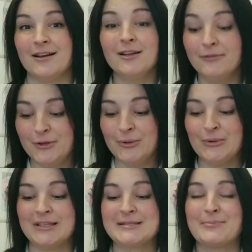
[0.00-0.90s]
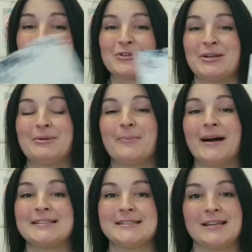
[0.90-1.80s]
I Love You. It's Postscript
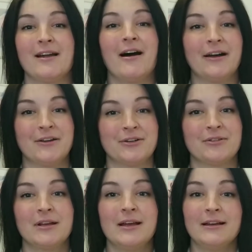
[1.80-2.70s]
by Cecilia Ahern.